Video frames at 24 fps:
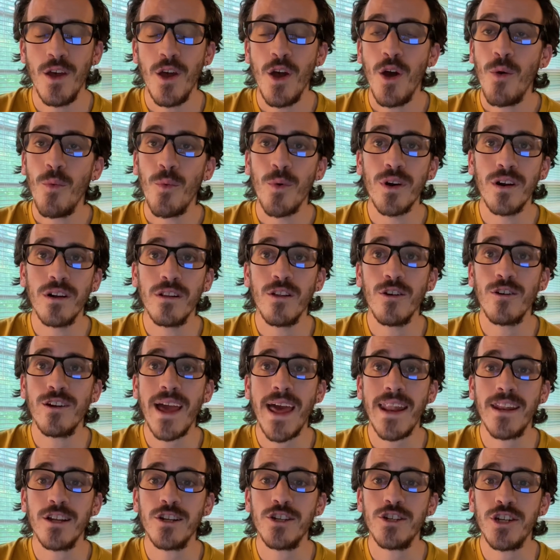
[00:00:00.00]
We're going to learn how
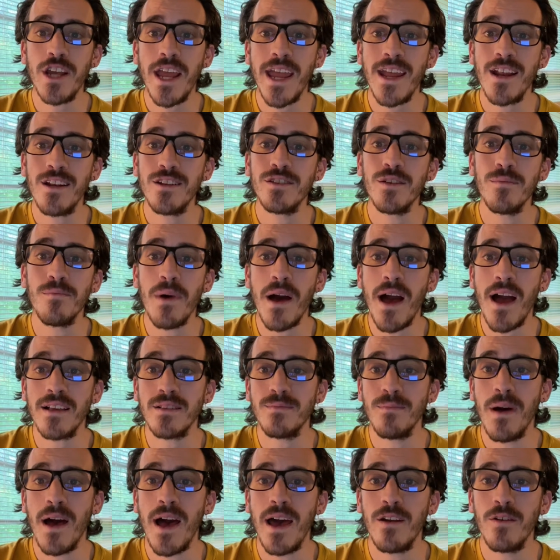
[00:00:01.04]
to change the box
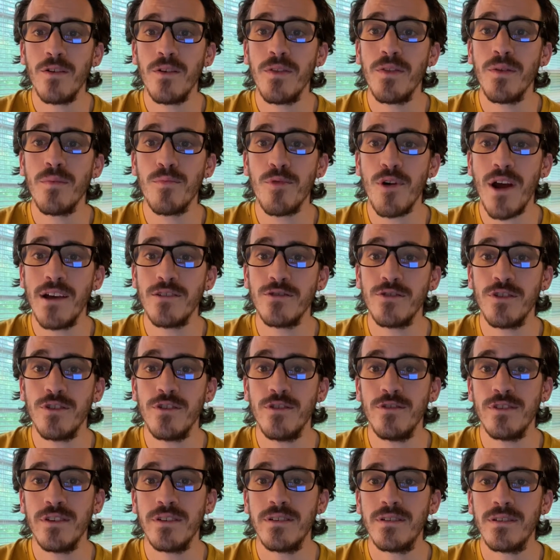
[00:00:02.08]
model the browser
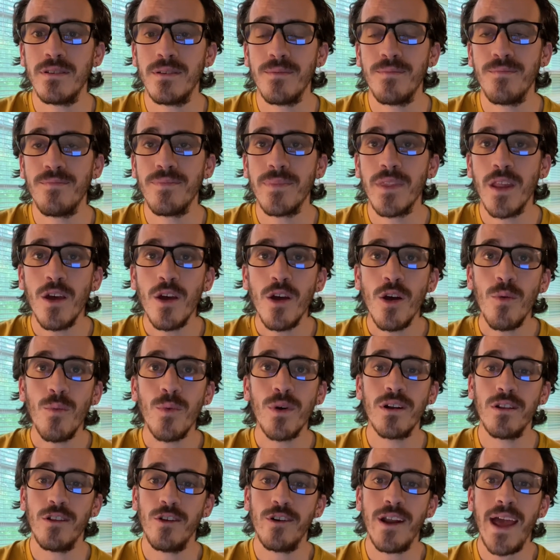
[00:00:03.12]
uses. We're going
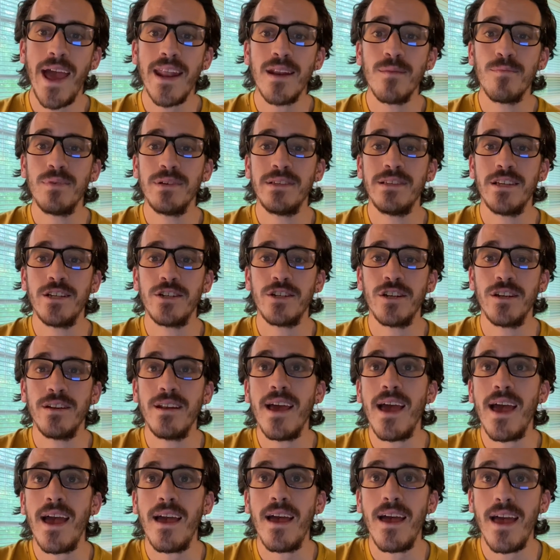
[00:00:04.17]
to learn how to position
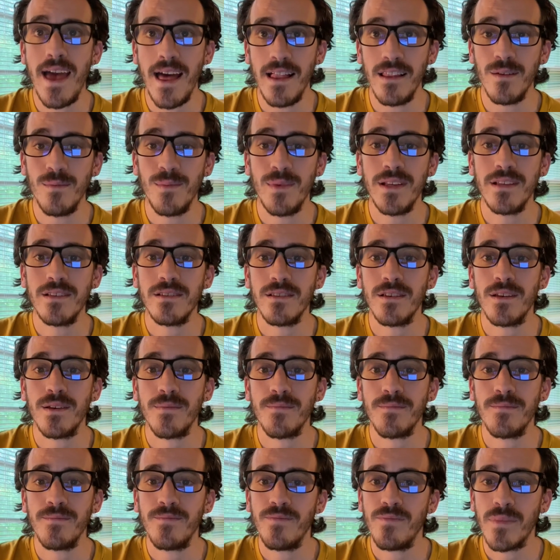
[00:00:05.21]
elements.
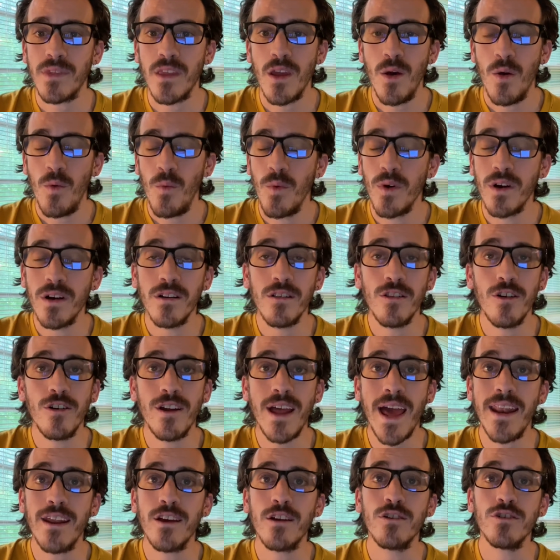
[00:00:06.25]
We're going to learn how
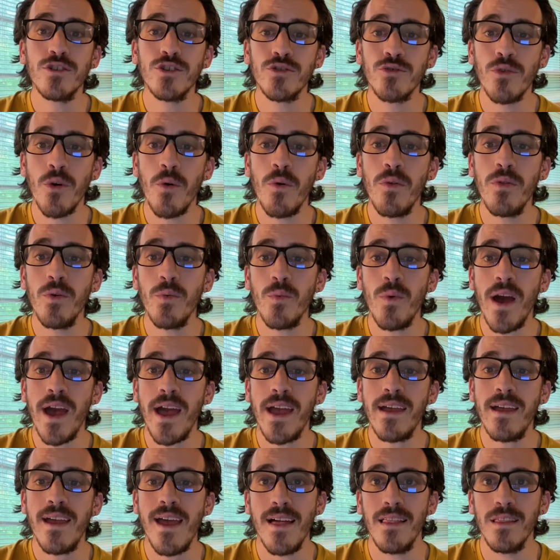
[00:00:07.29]
to control the
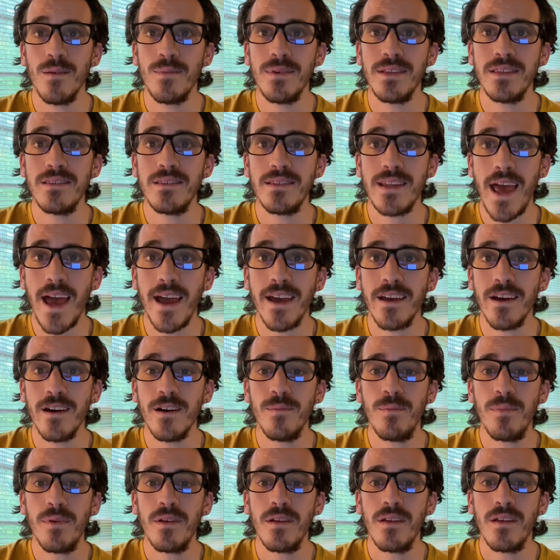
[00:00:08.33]
way elements stack up.
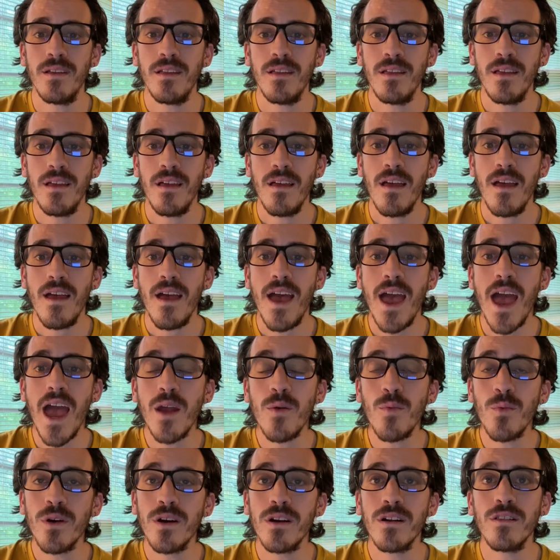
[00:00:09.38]
And
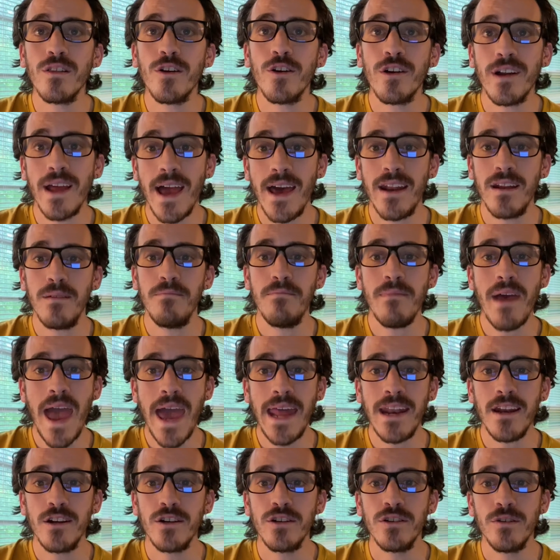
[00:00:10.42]
we're going to learn how to
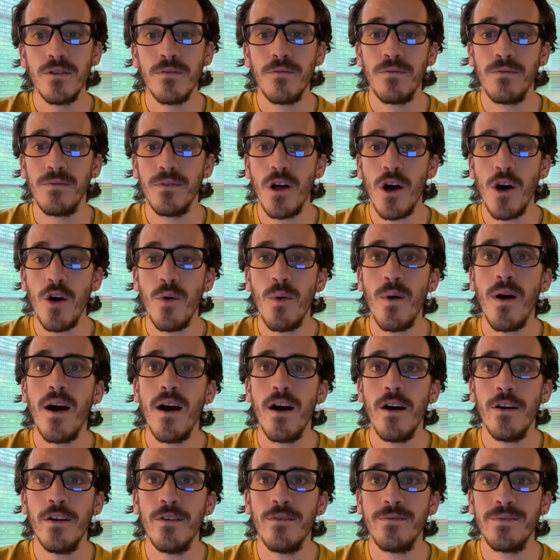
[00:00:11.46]
manage the flow
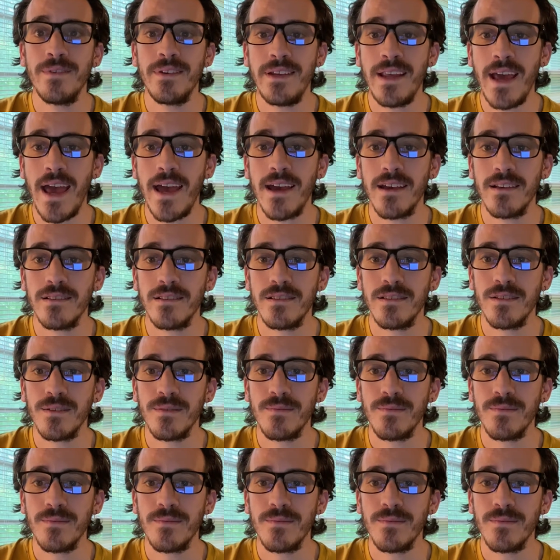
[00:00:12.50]
of text.